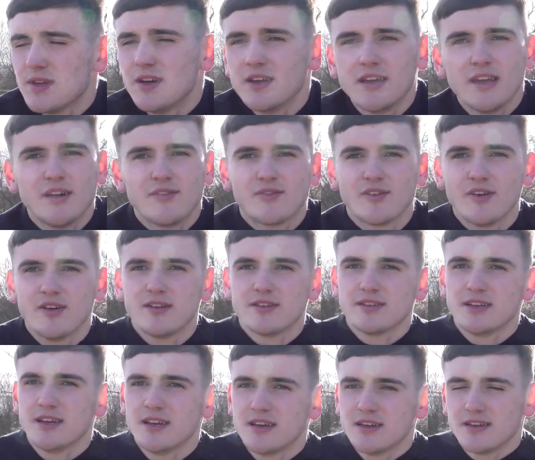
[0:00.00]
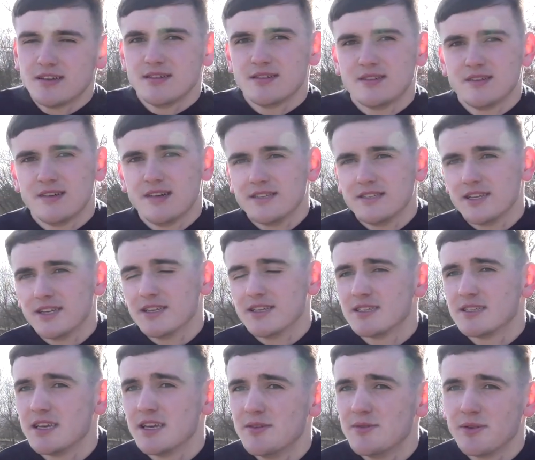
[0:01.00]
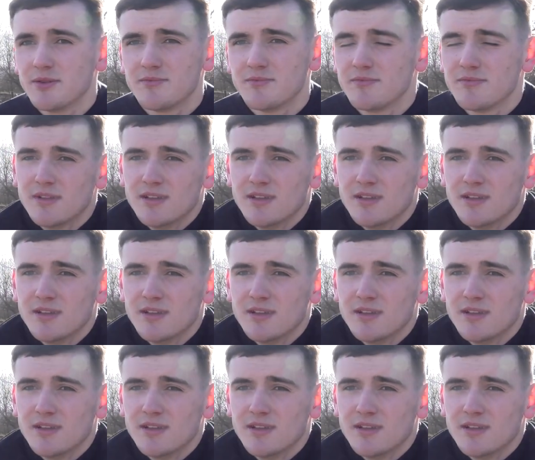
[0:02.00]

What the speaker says: Oh yeah, of course, yeah. As you can see, we